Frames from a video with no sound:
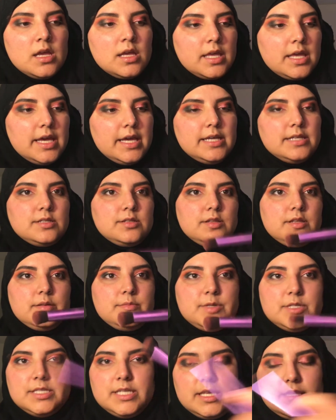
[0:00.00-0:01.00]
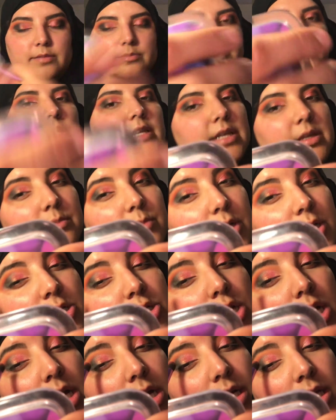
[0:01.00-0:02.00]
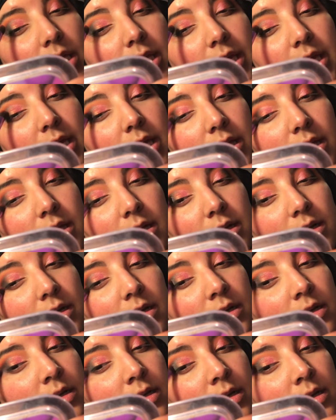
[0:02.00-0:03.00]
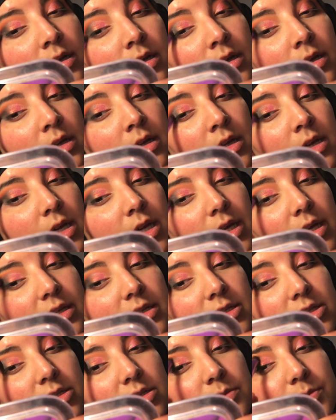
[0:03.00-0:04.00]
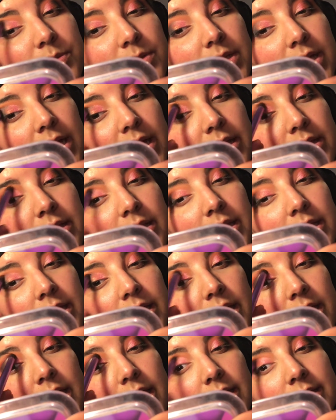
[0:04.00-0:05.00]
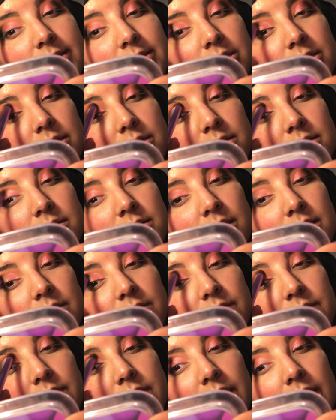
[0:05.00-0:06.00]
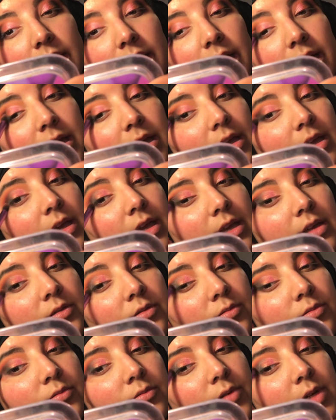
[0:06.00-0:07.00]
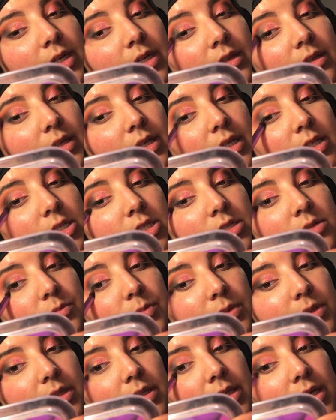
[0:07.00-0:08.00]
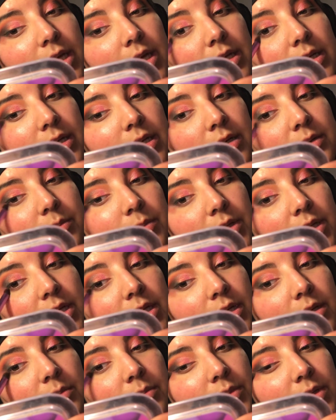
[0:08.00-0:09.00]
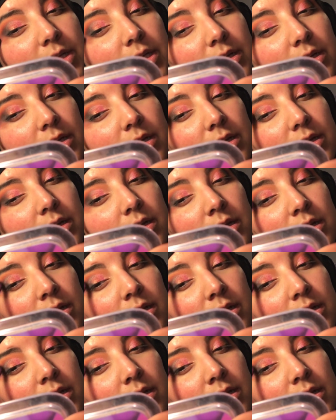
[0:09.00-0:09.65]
Okay, so then I'm gonna take the blending brush again and just blend the edges of that and really just blend it, blend it, blend it.